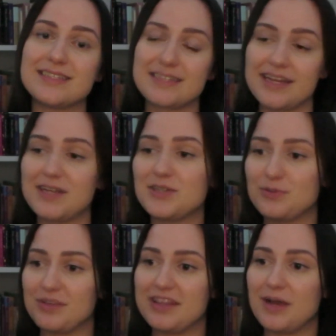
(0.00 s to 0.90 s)
tonight to
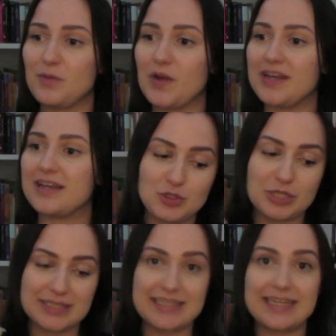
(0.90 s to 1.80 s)
read that one,
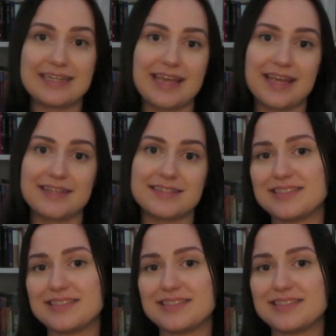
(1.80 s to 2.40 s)
just in case